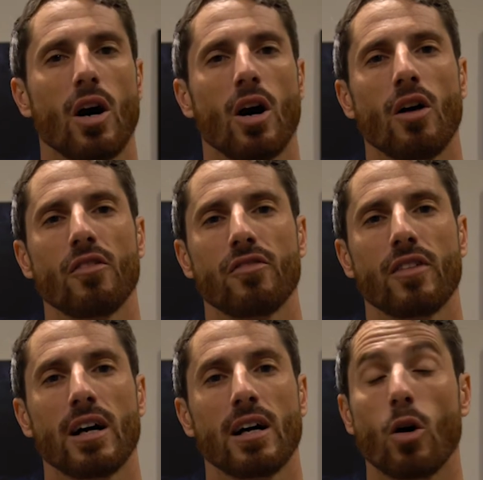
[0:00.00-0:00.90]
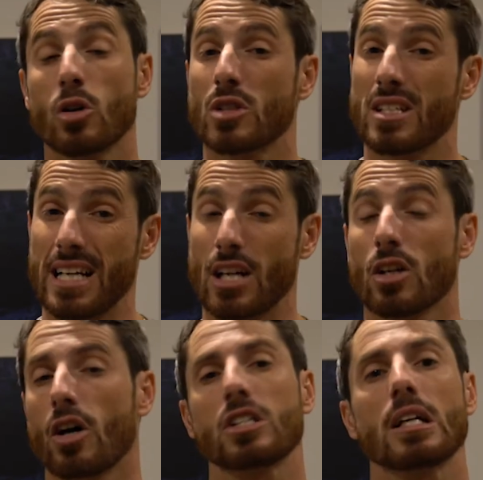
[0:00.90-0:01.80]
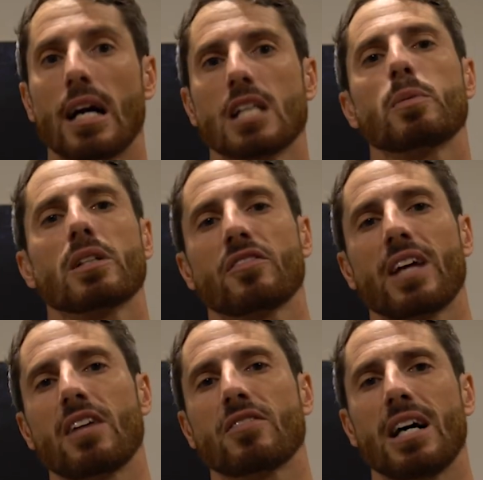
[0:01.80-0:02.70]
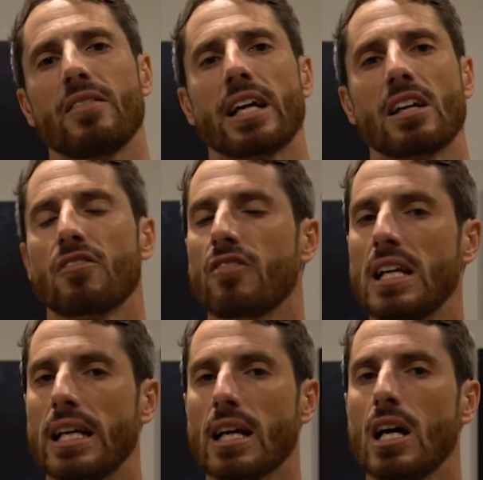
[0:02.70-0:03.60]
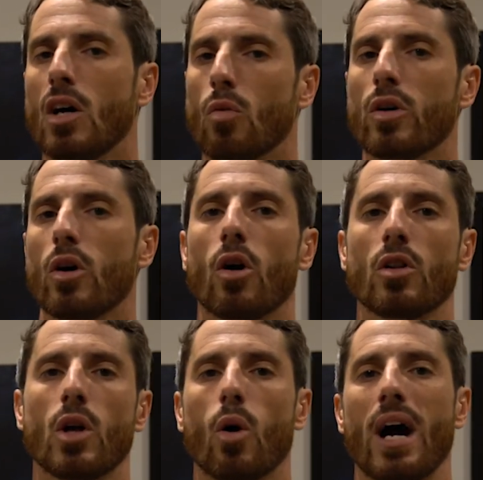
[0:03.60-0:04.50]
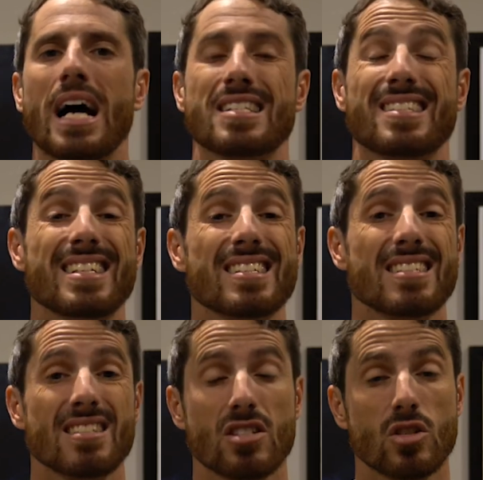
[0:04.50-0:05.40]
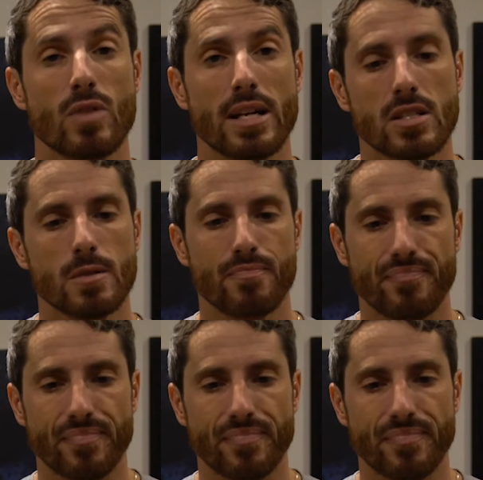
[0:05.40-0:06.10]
of also the psychological aspect of cave diving and a feeling we all know as distance stress.